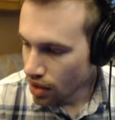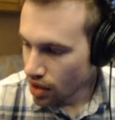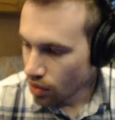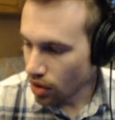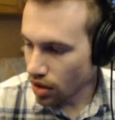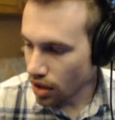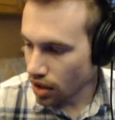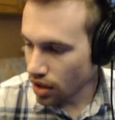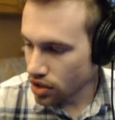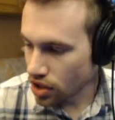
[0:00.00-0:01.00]

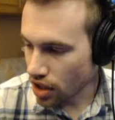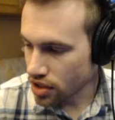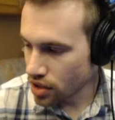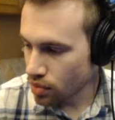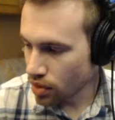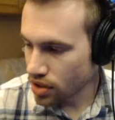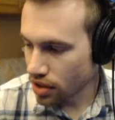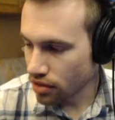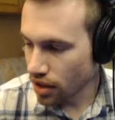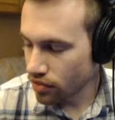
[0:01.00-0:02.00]
Well, Josh says won't stick
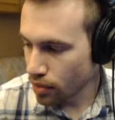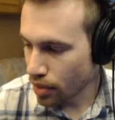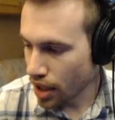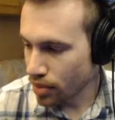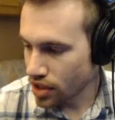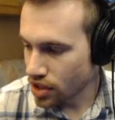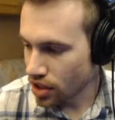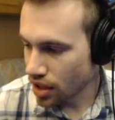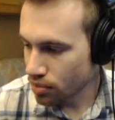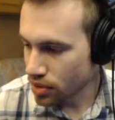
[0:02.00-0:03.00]
around for the Bad Batch
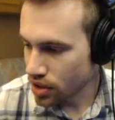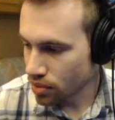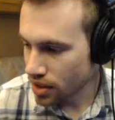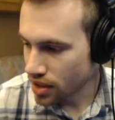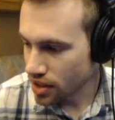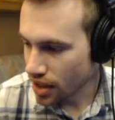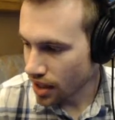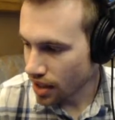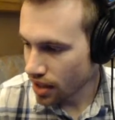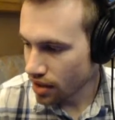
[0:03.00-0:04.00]
talk, but just wanted to say
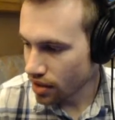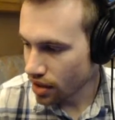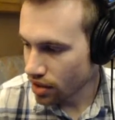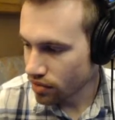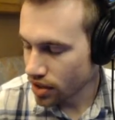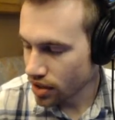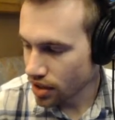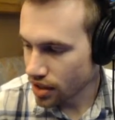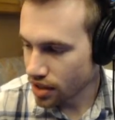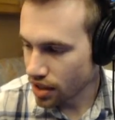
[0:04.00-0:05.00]
hey and thank you for the
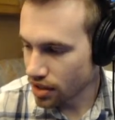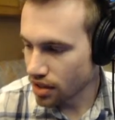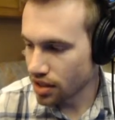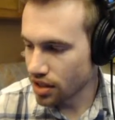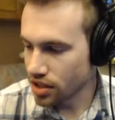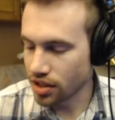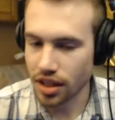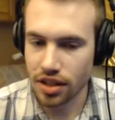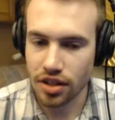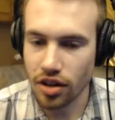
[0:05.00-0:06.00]
extended edition
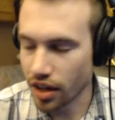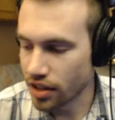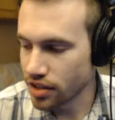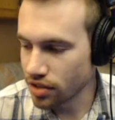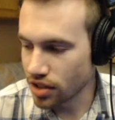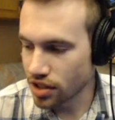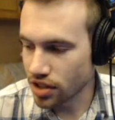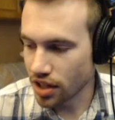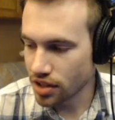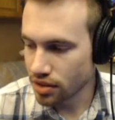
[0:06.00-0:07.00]
later. Okay, sounds good,
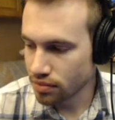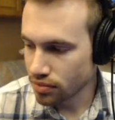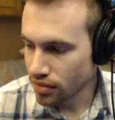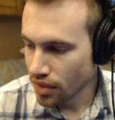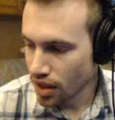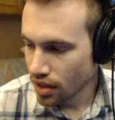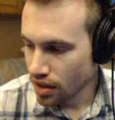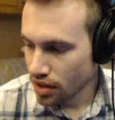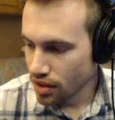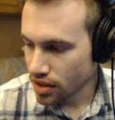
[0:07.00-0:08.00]
Josh.
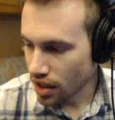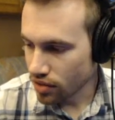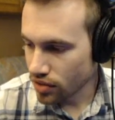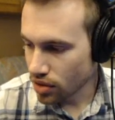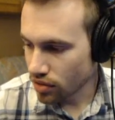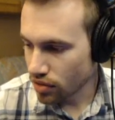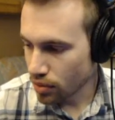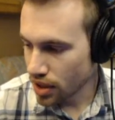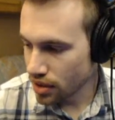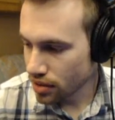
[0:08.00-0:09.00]
It's kind of annoying for
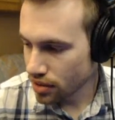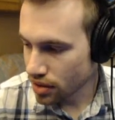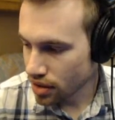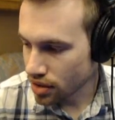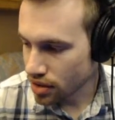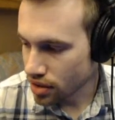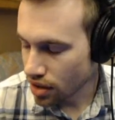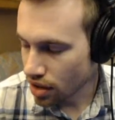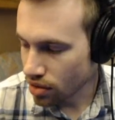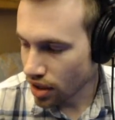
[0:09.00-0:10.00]
me because,
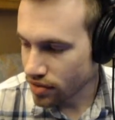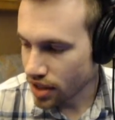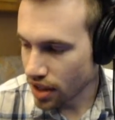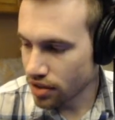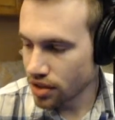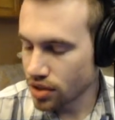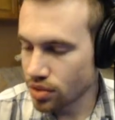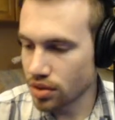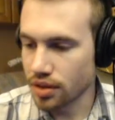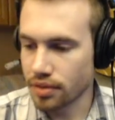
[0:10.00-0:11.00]
oh, you have Saturday
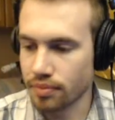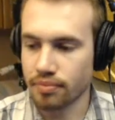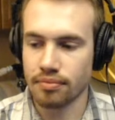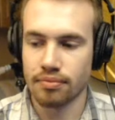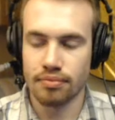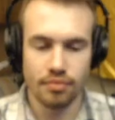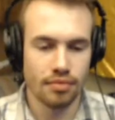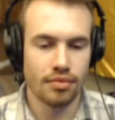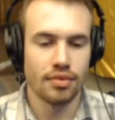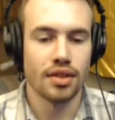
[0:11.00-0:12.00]
school?
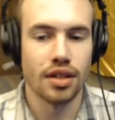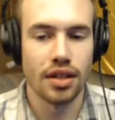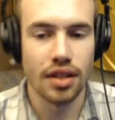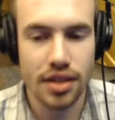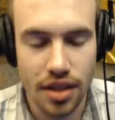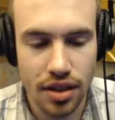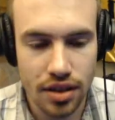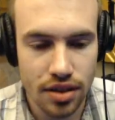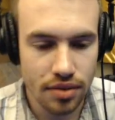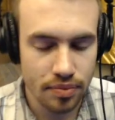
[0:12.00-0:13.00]
Oh, that sucks.